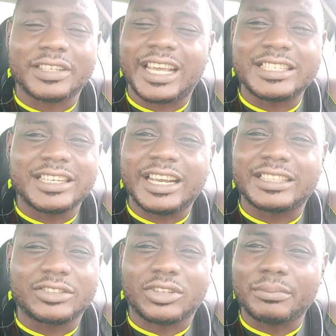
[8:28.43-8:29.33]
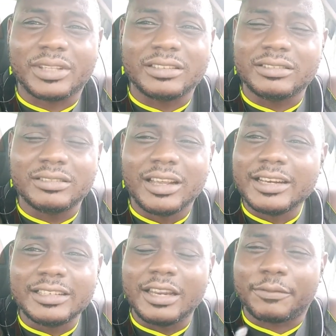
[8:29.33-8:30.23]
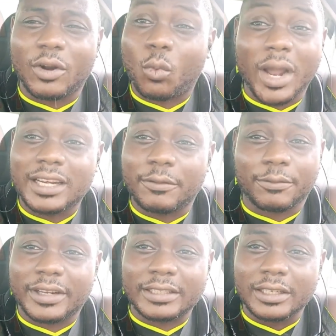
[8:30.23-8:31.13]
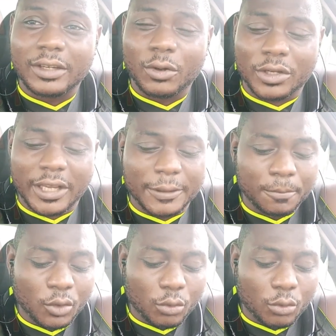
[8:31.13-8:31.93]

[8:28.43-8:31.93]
In Nigeria, it is something different, quite different, okay?